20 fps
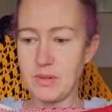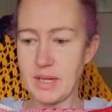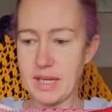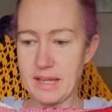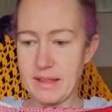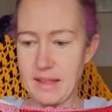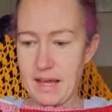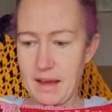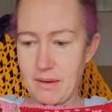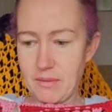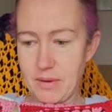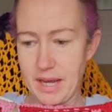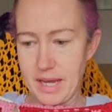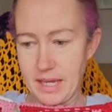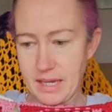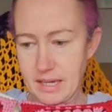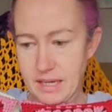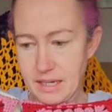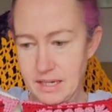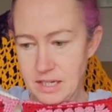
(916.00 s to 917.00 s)
it that
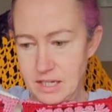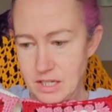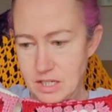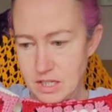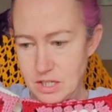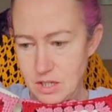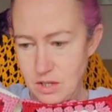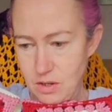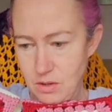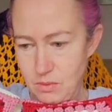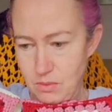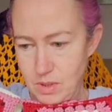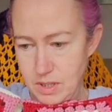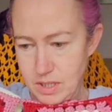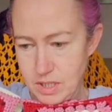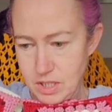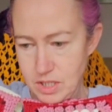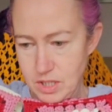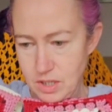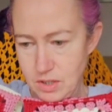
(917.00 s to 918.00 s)
way. So
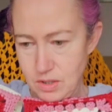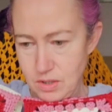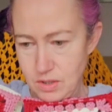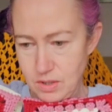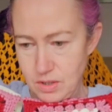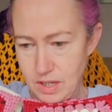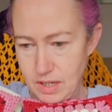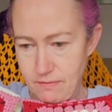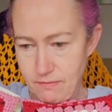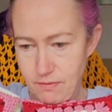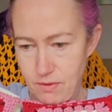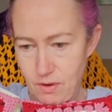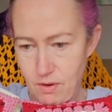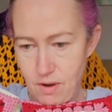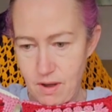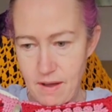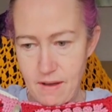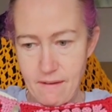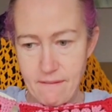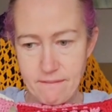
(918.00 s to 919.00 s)
1, 2, 3, 4,
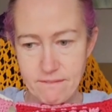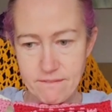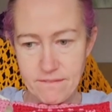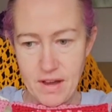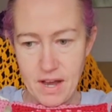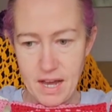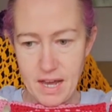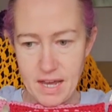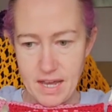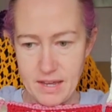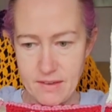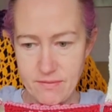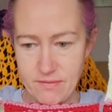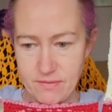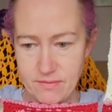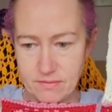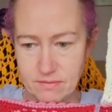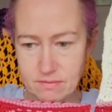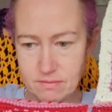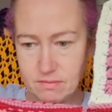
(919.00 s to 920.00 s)
5,
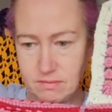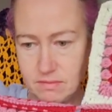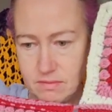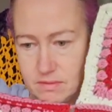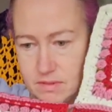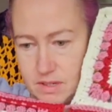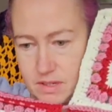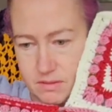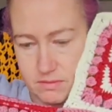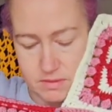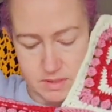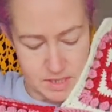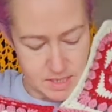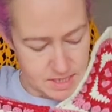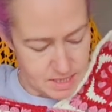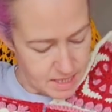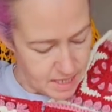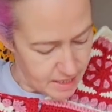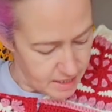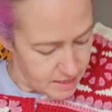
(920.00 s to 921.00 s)
no,
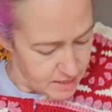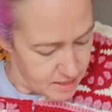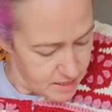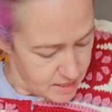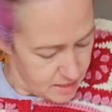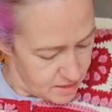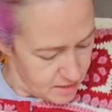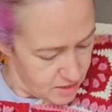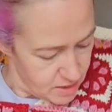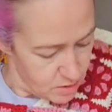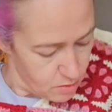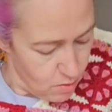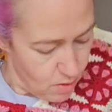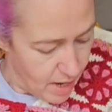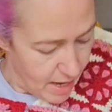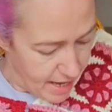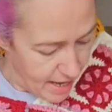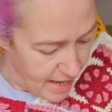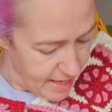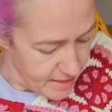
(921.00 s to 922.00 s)
6
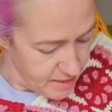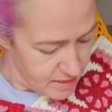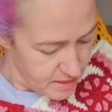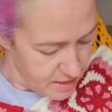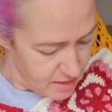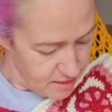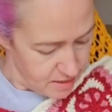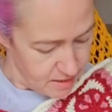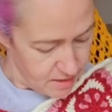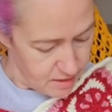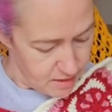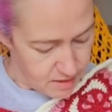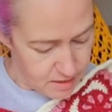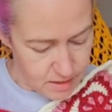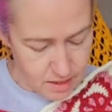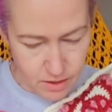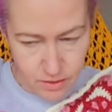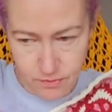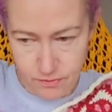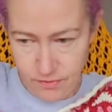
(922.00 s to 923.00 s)
squares,
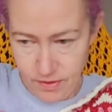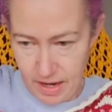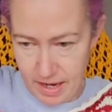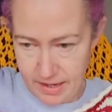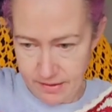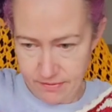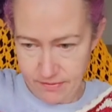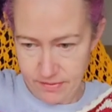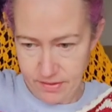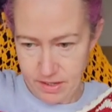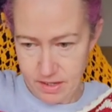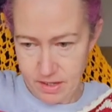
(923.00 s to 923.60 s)
no, 5.